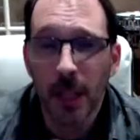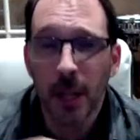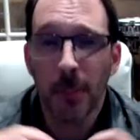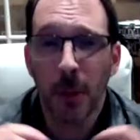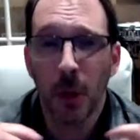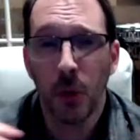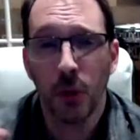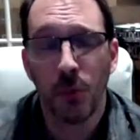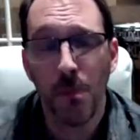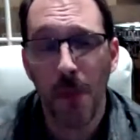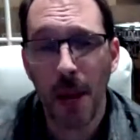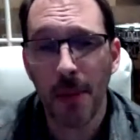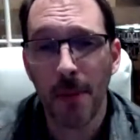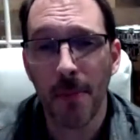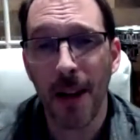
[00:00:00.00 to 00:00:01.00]
I'm going to post
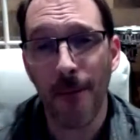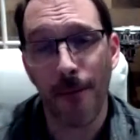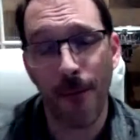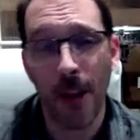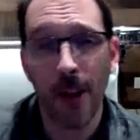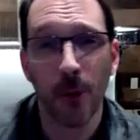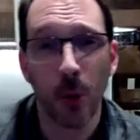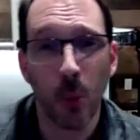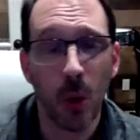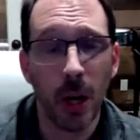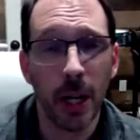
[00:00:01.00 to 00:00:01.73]
maybe my favorite